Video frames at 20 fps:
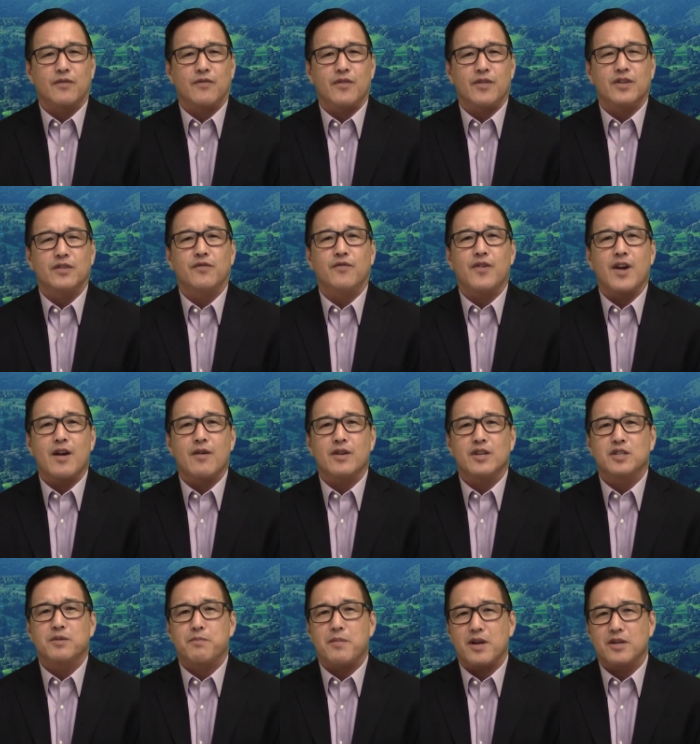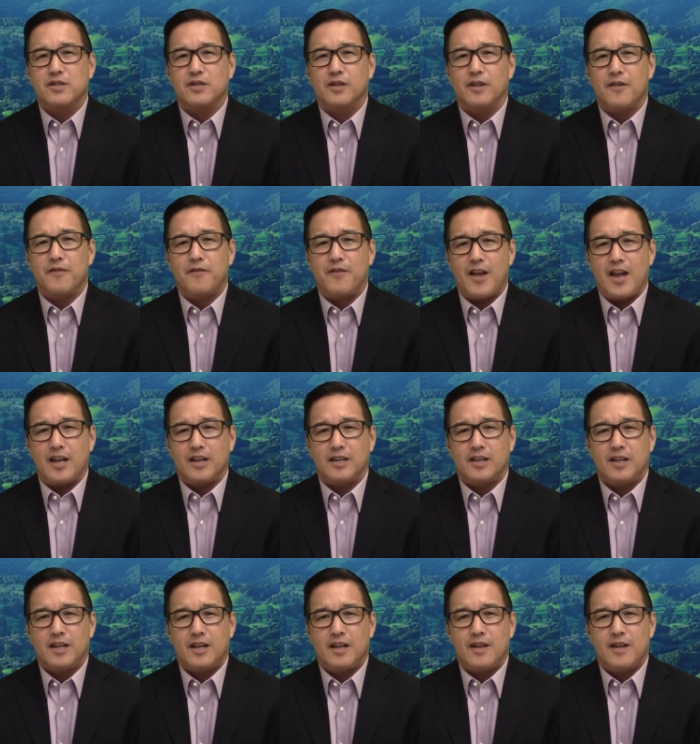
for this very special event.